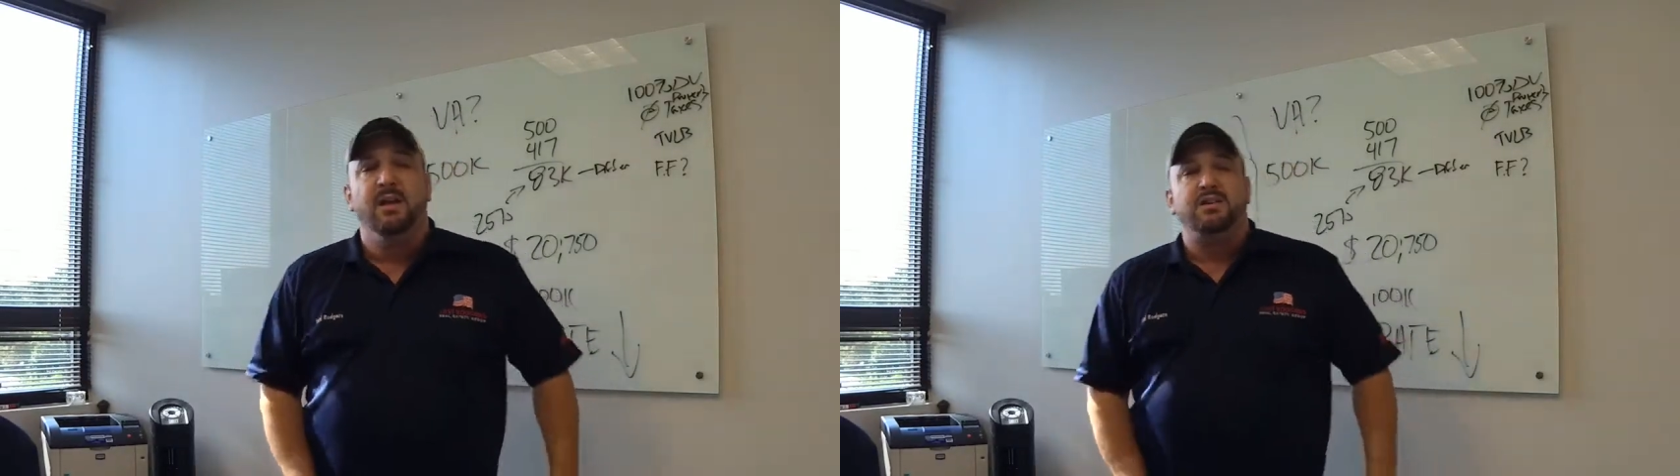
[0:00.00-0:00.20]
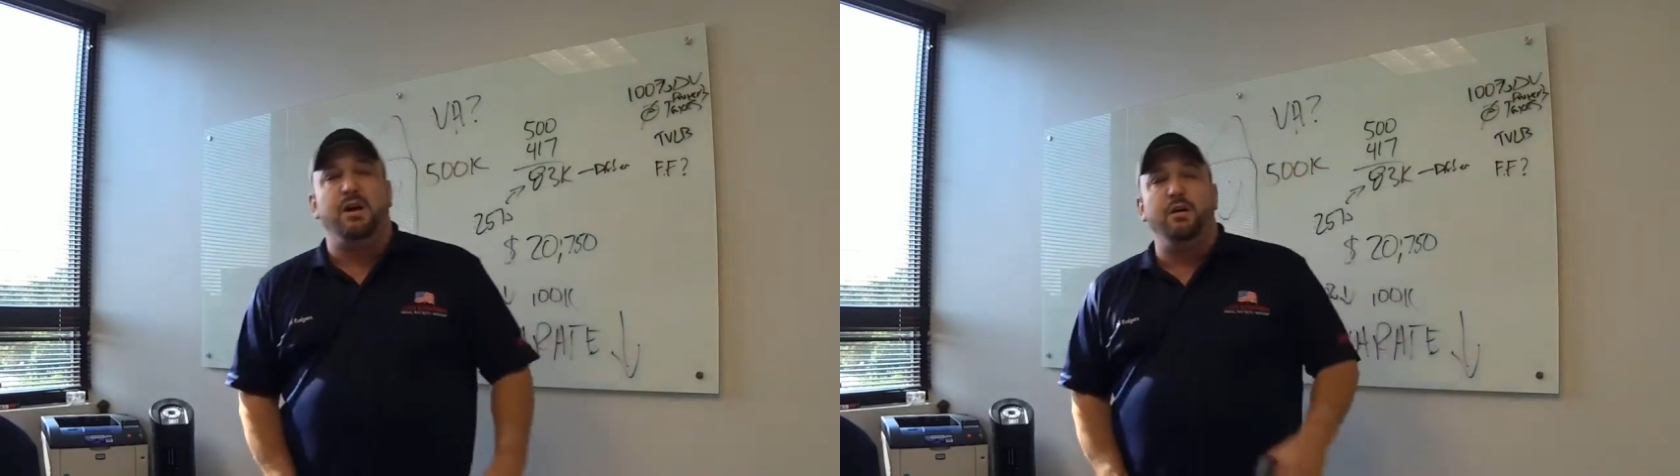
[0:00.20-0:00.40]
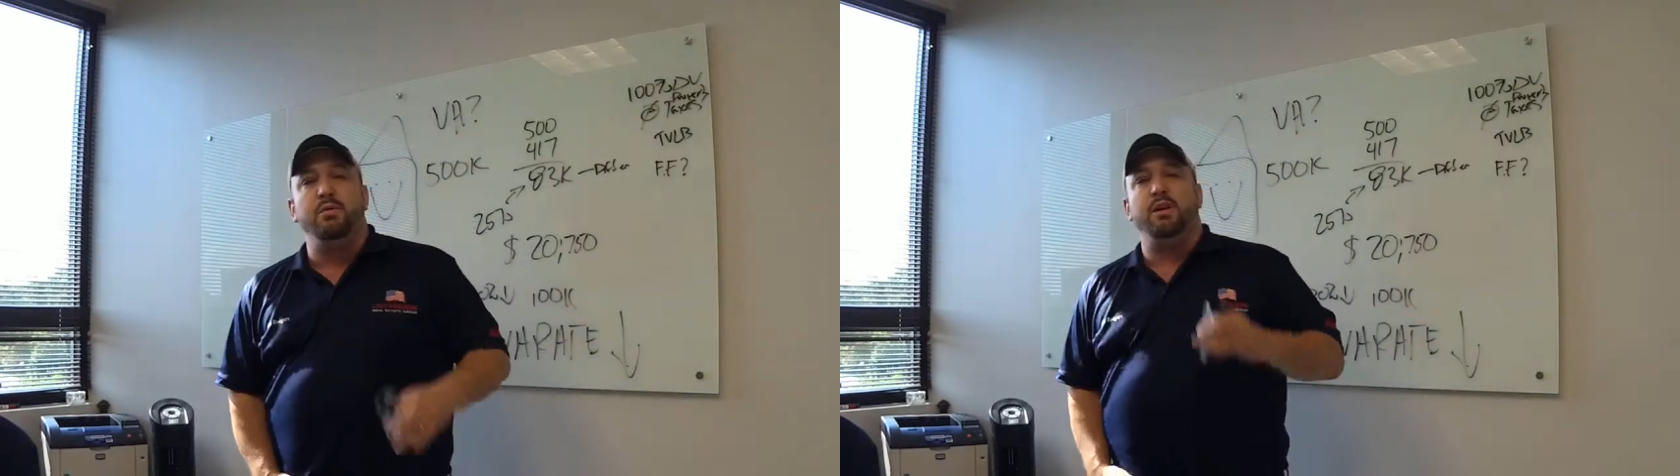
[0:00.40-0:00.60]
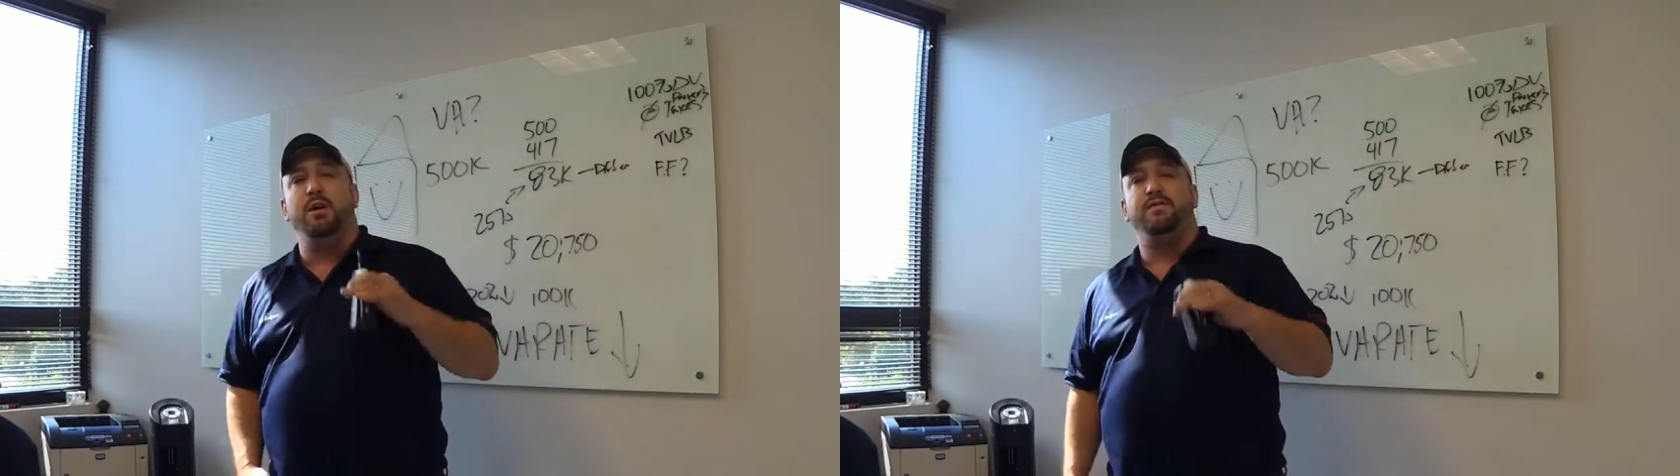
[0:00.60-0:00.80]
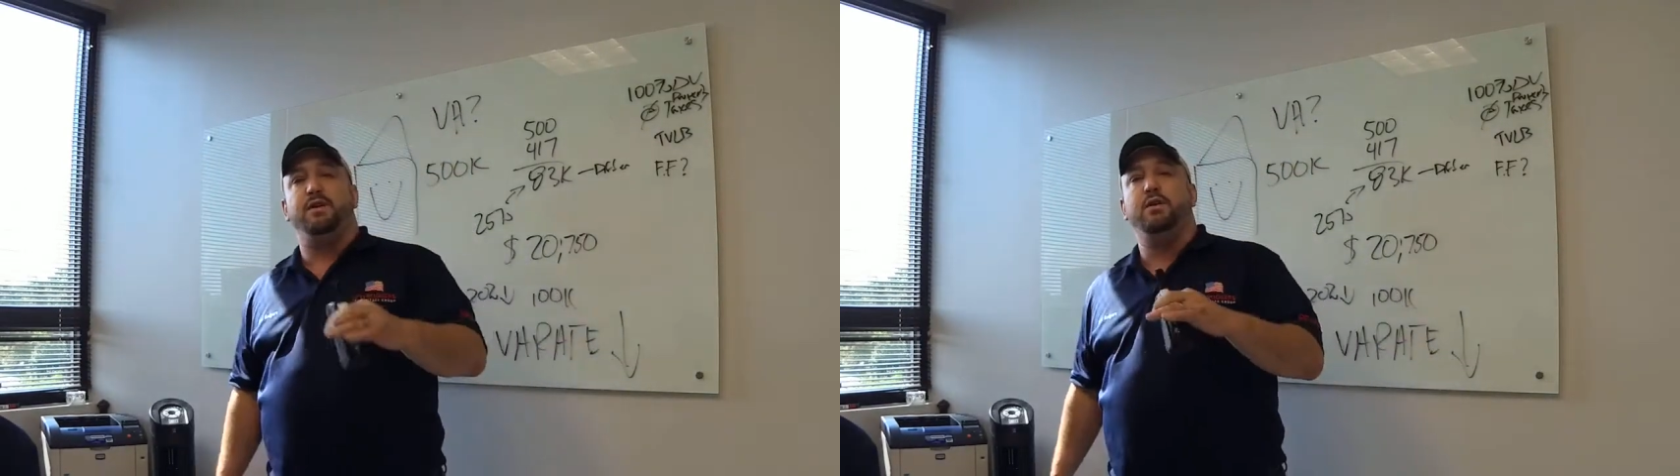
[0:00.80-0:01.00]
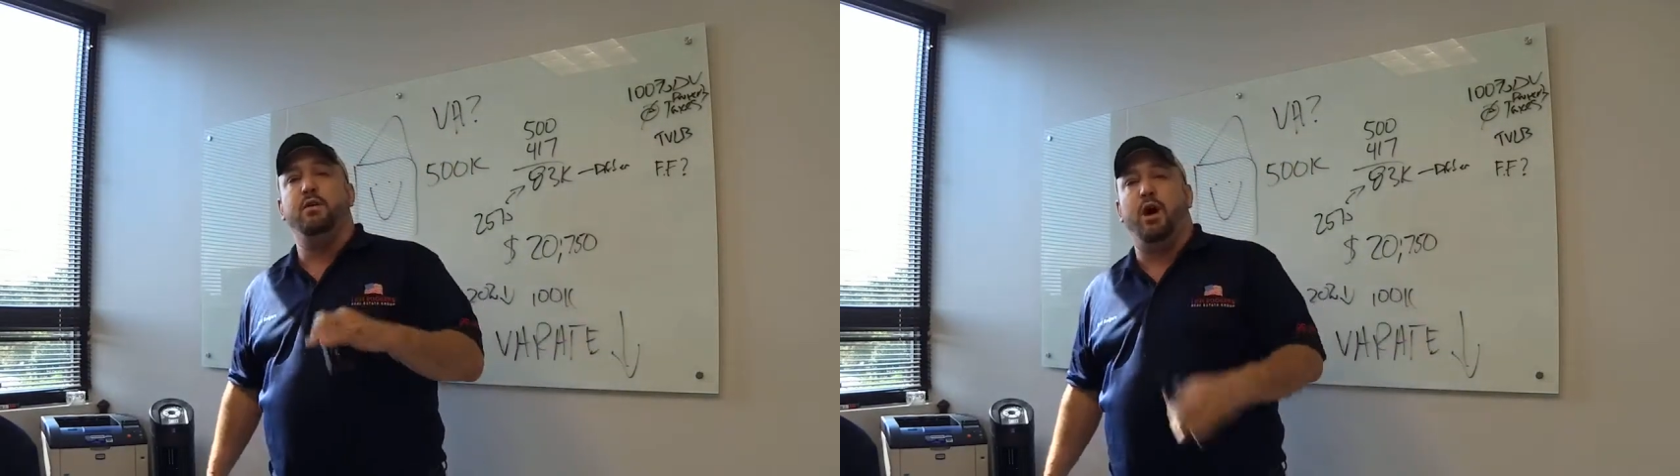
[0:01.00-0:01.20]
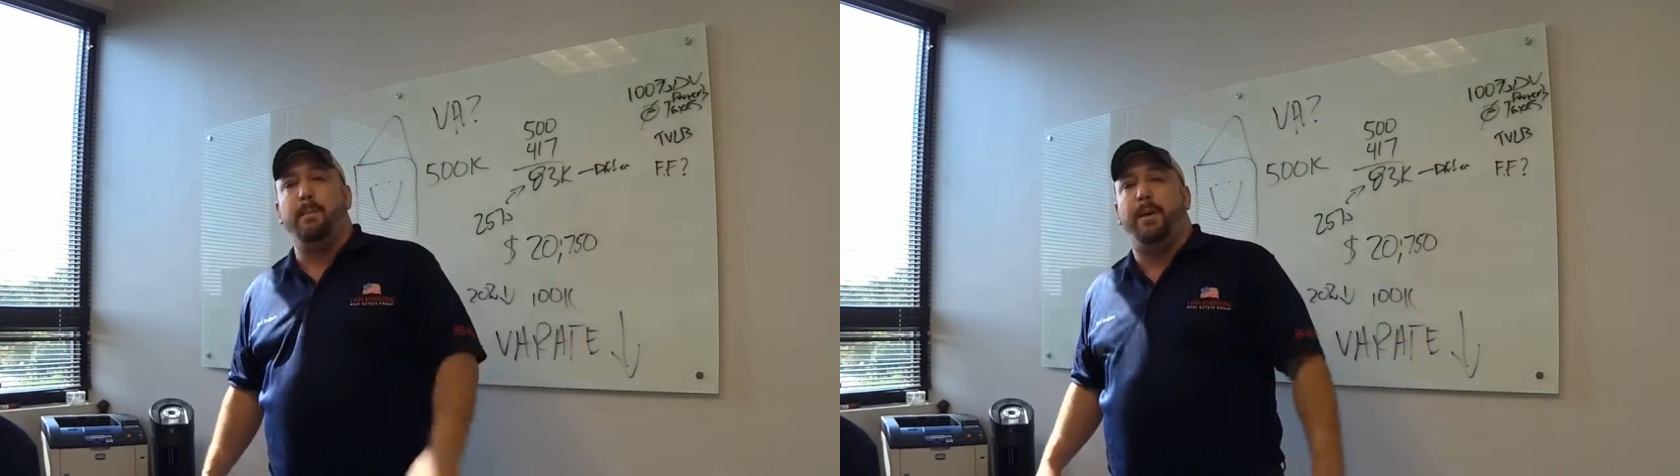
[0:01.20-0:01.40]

So if you are